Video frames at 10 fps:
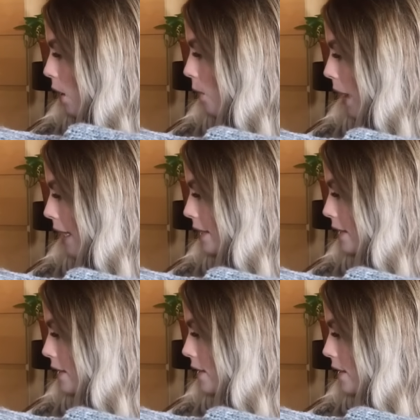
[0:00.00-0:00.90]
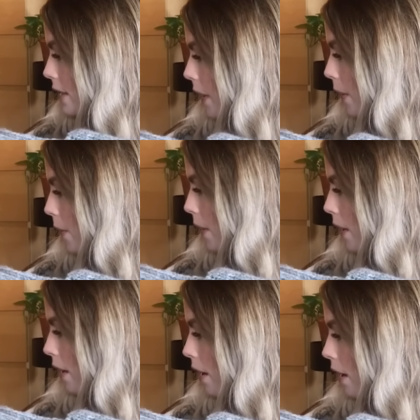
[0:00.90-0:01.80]
Alright,
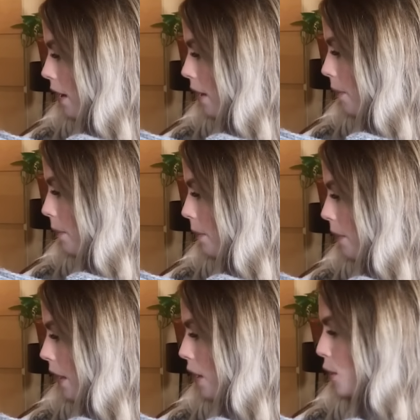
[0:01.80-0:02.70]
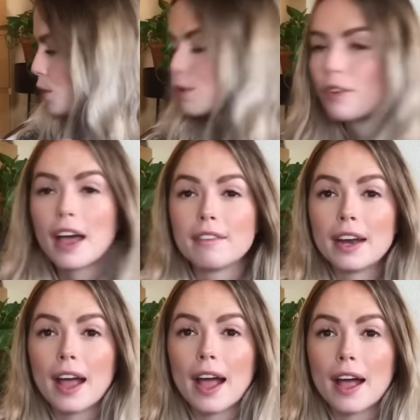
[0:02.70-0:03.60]
so they use
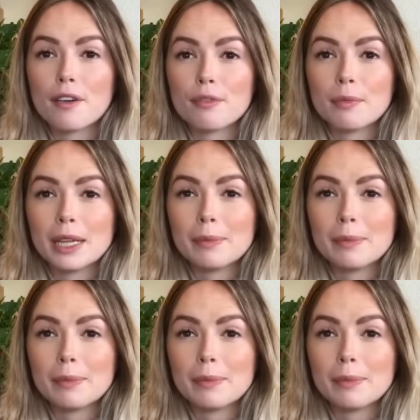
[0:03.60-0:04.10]
5.5